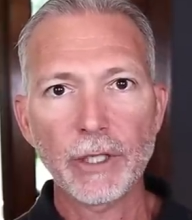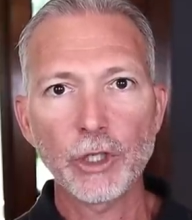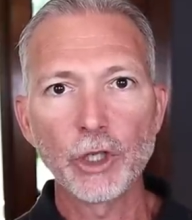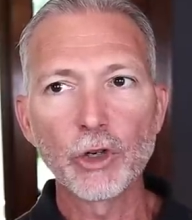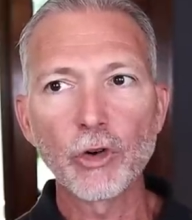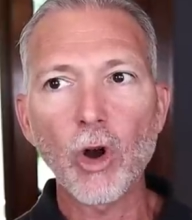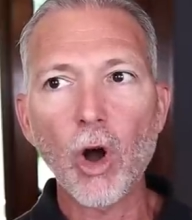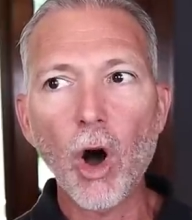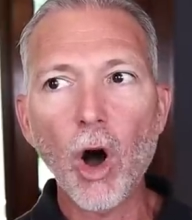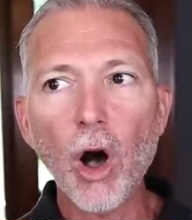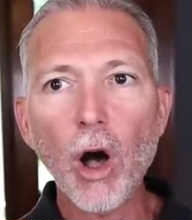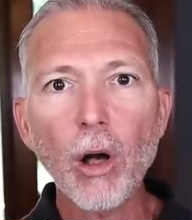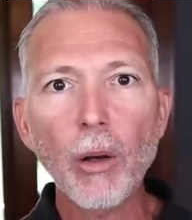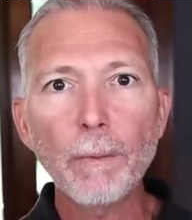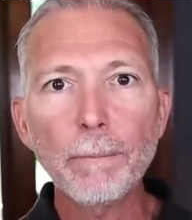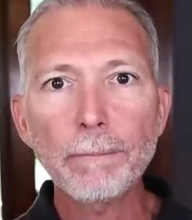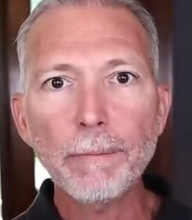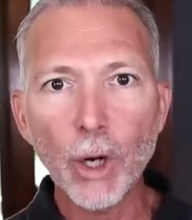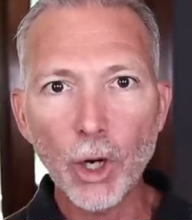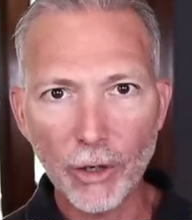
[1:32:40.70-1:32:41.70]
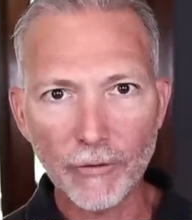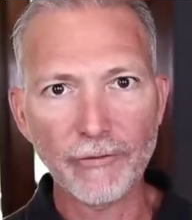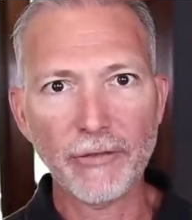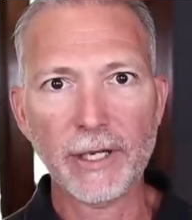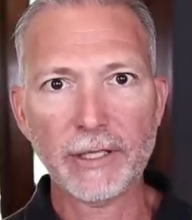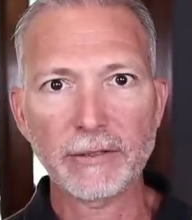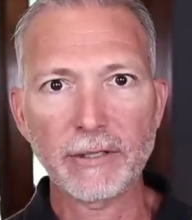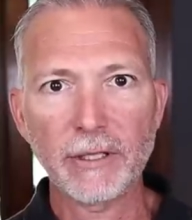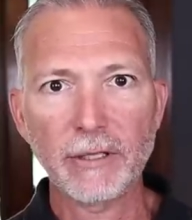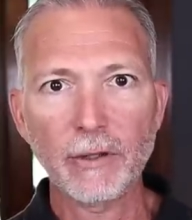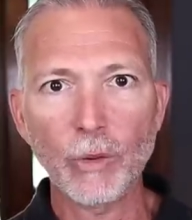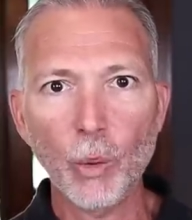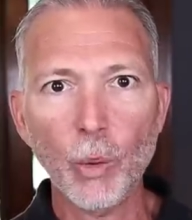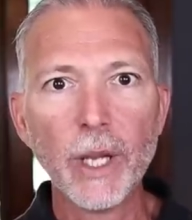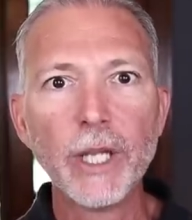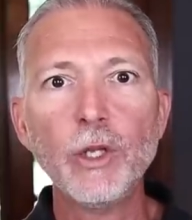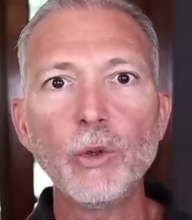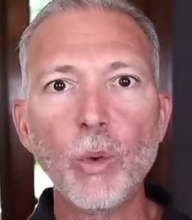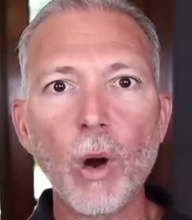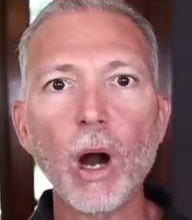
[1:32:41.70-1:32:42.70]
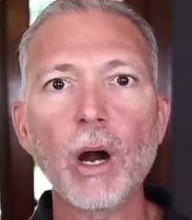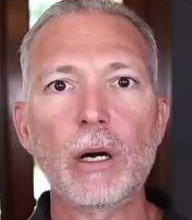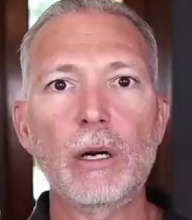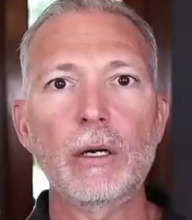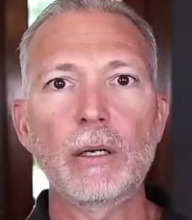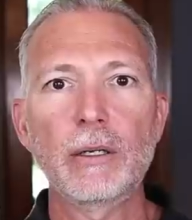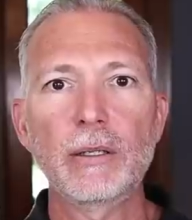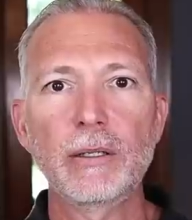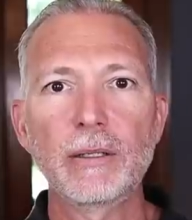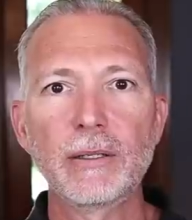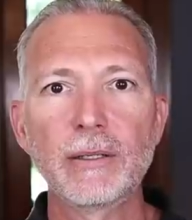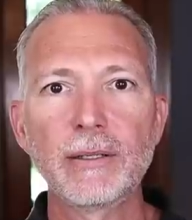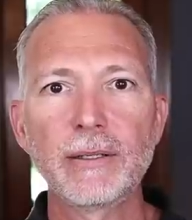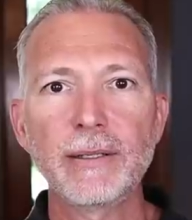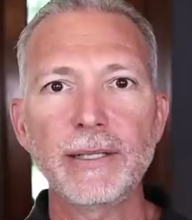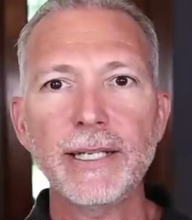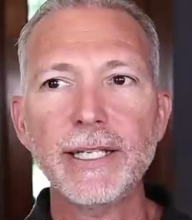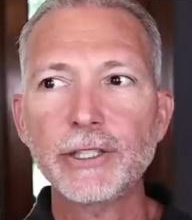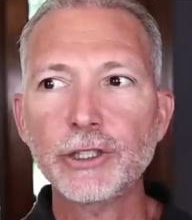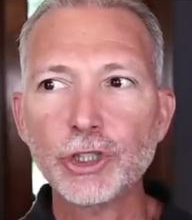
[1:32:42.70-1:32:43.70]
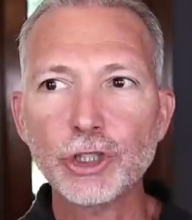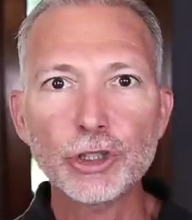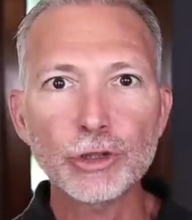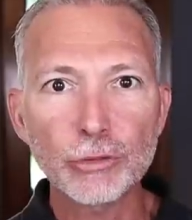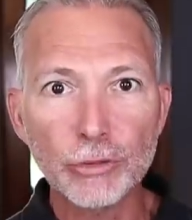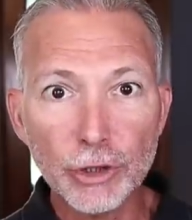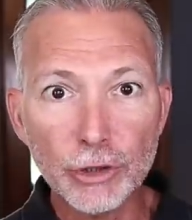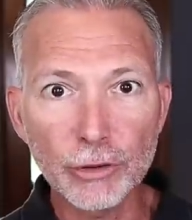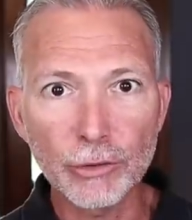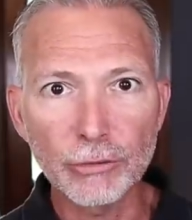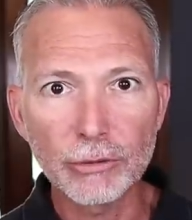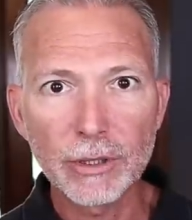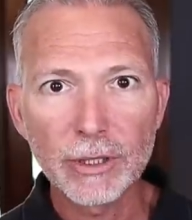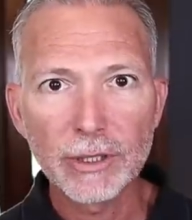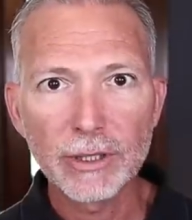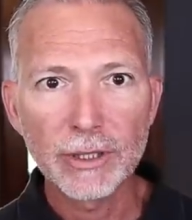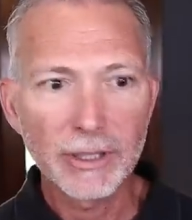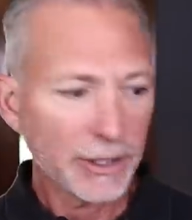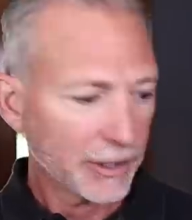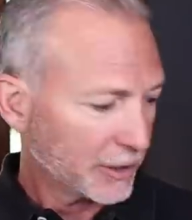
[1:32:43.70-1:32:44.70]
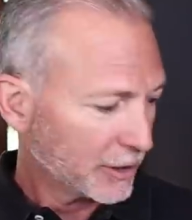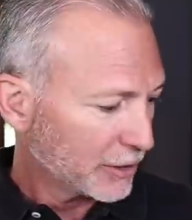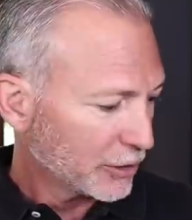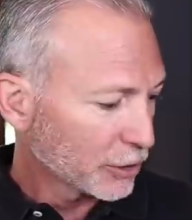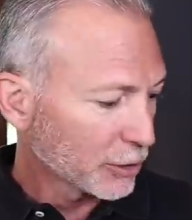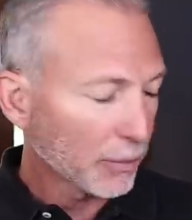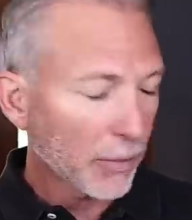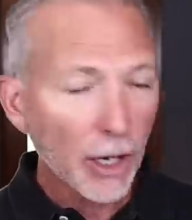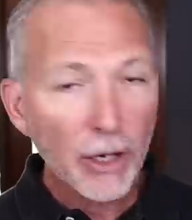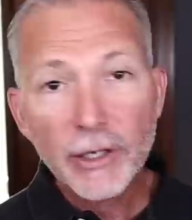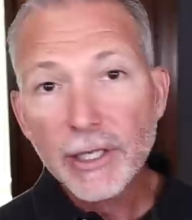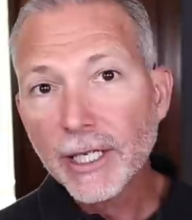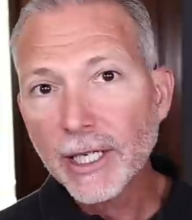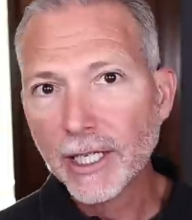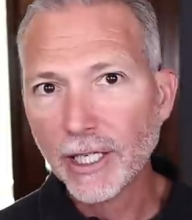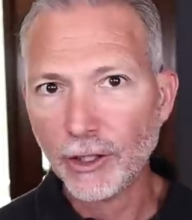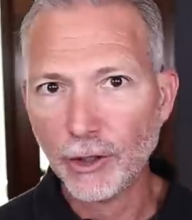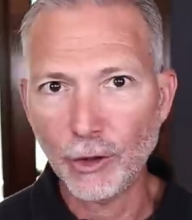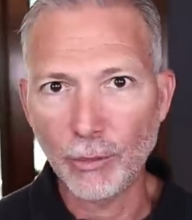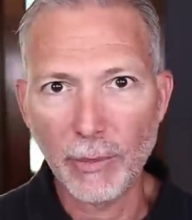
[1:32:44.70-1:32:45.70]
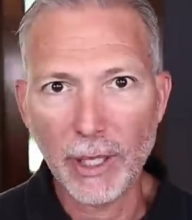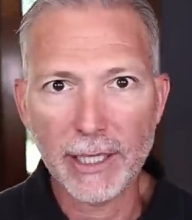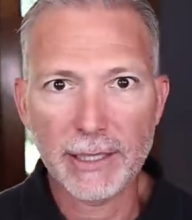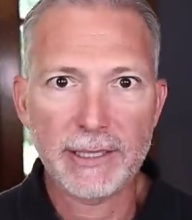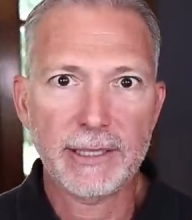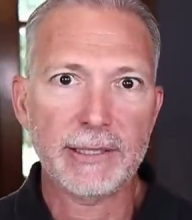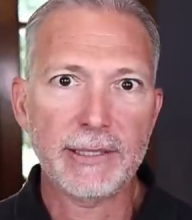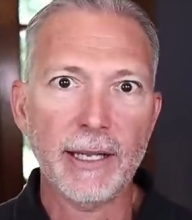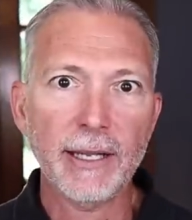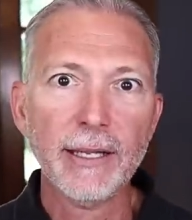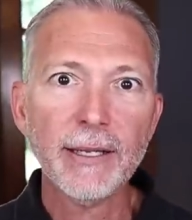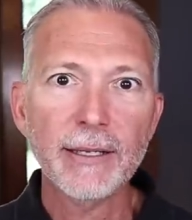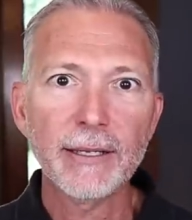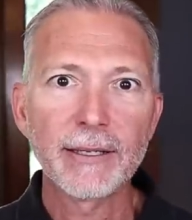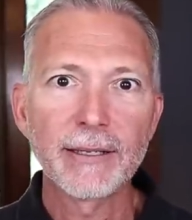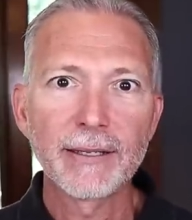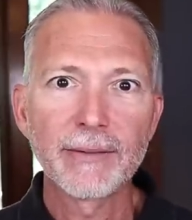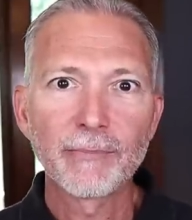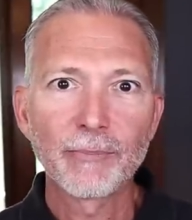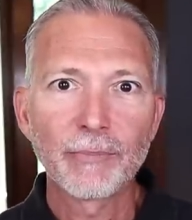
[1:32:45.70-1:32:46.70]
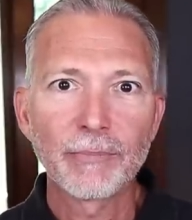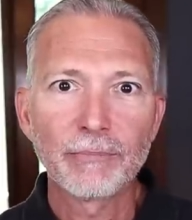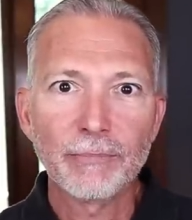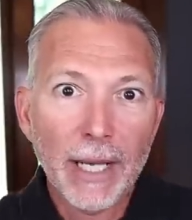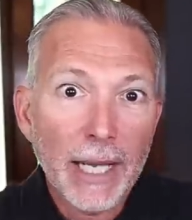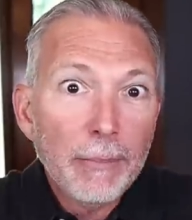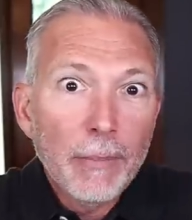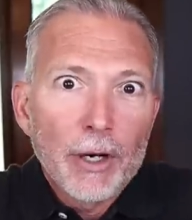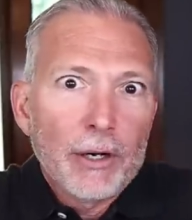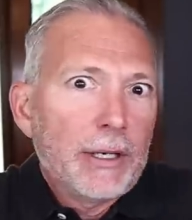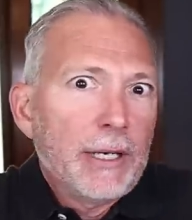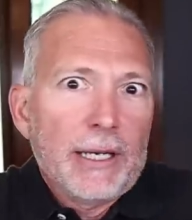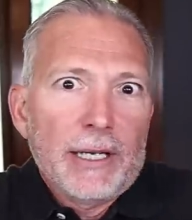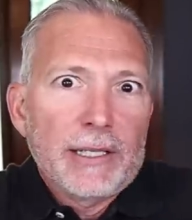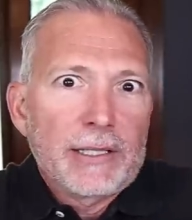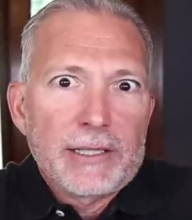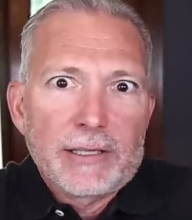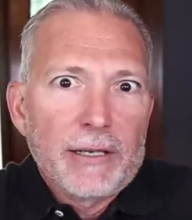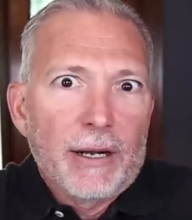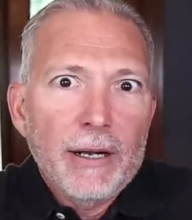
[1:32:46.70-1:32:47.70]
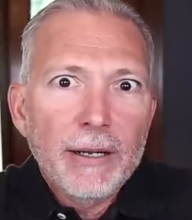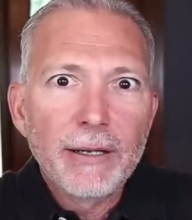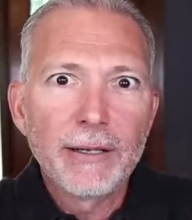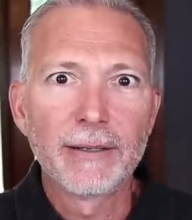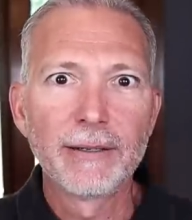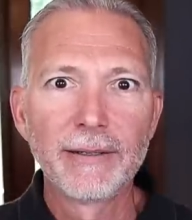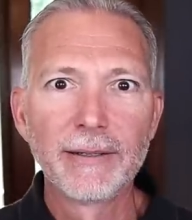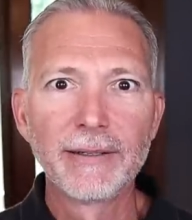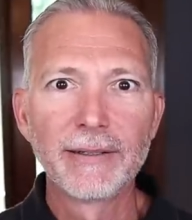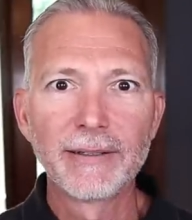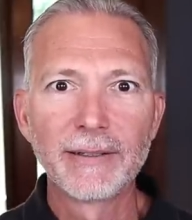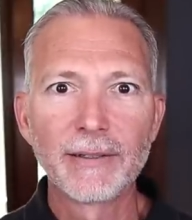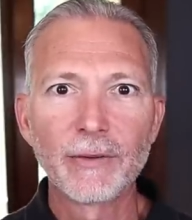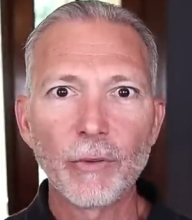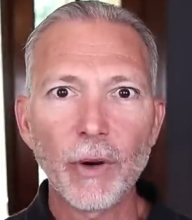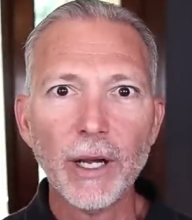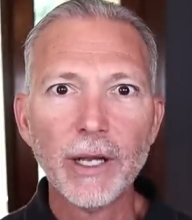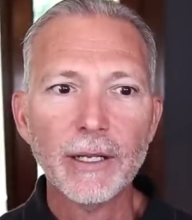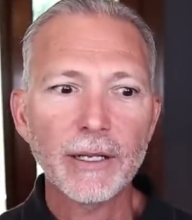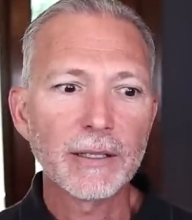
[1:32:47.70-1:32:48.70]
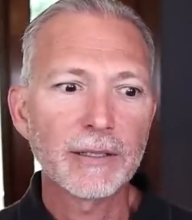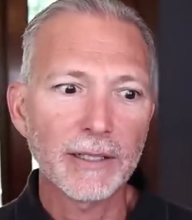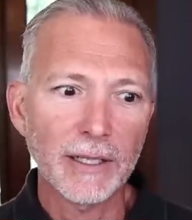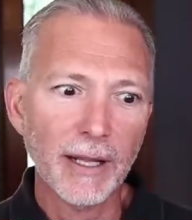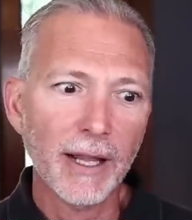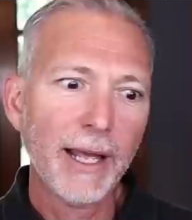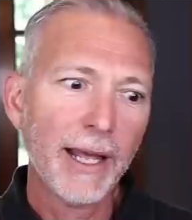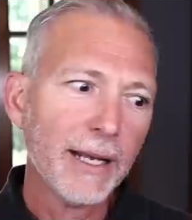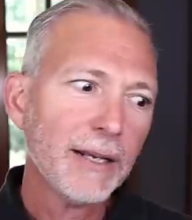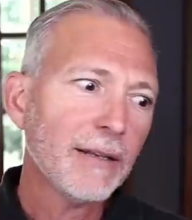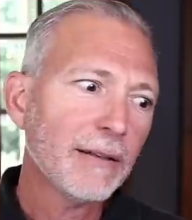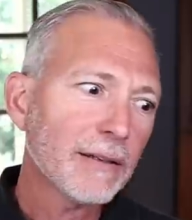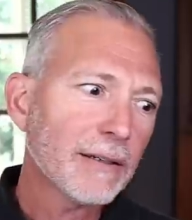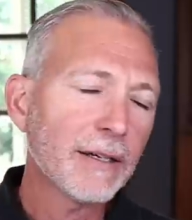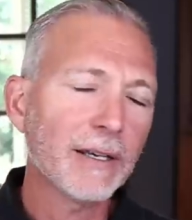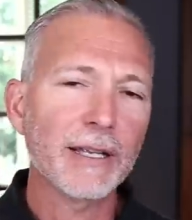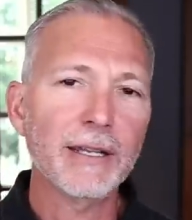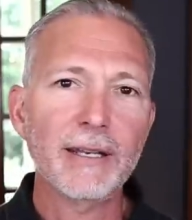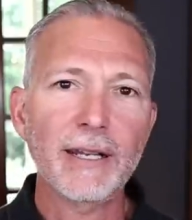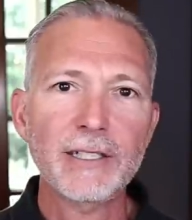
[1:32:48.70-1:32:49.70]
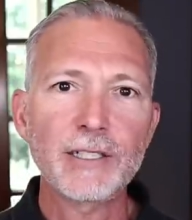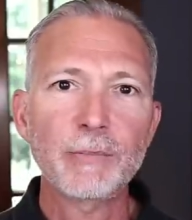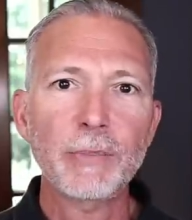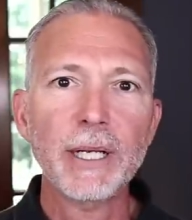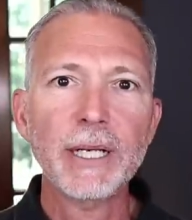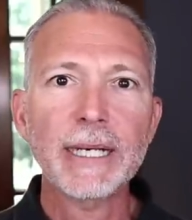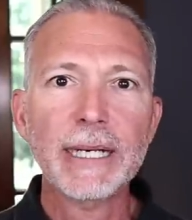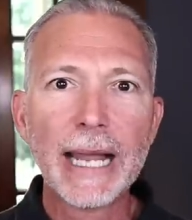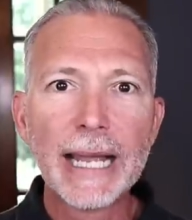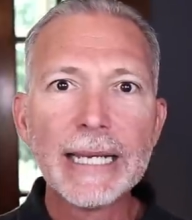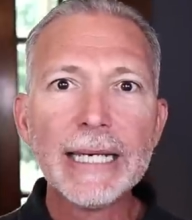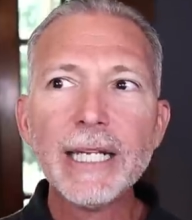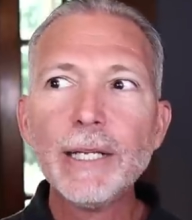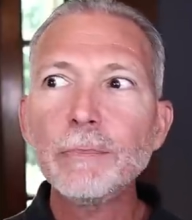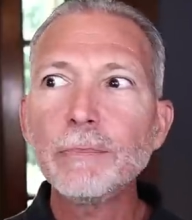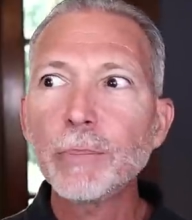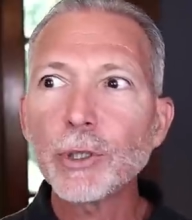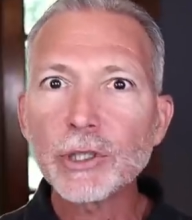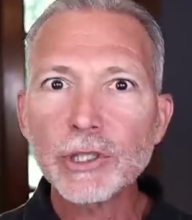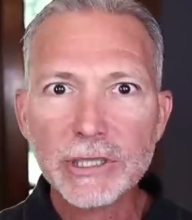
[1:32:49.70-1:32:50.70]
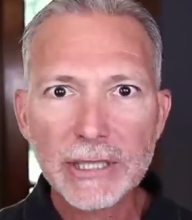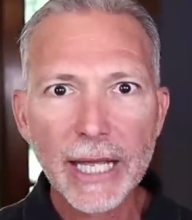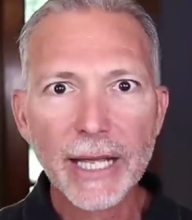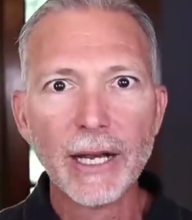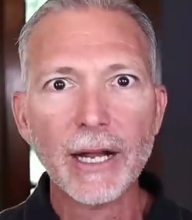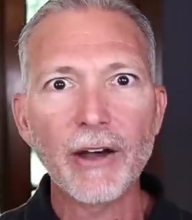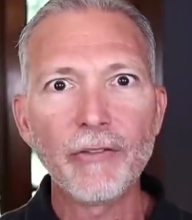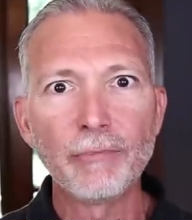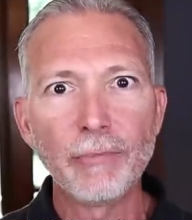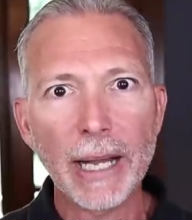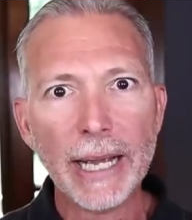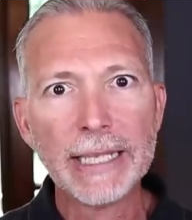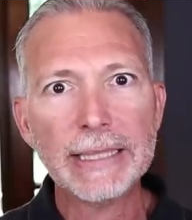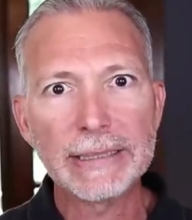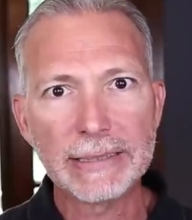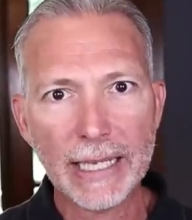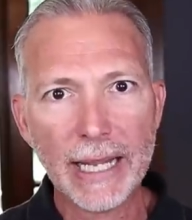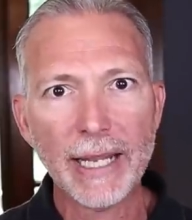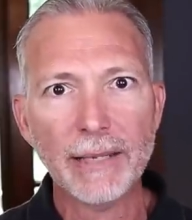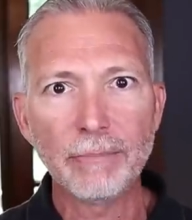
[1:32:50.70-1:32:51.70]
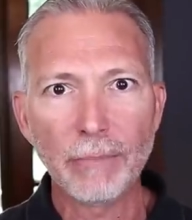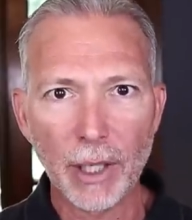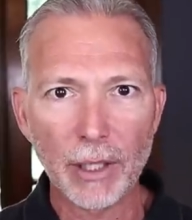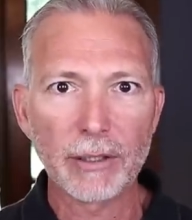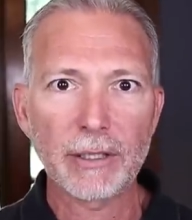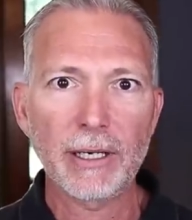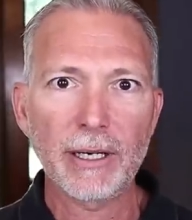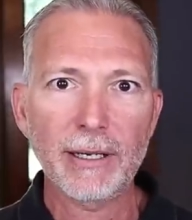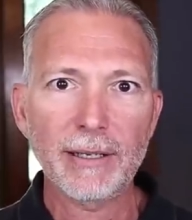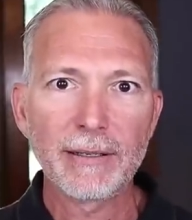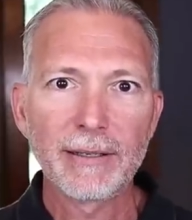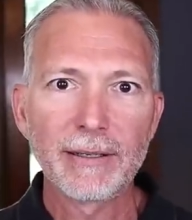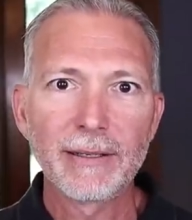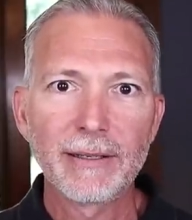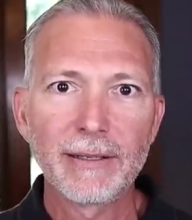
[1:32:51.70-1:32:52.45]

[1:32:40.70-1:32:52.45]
You're all perfect the way you are. It's true. Your marketing of you might stink. My marketing stunk, right? Until I had to learn it. I spend ninety percent of my day marketing,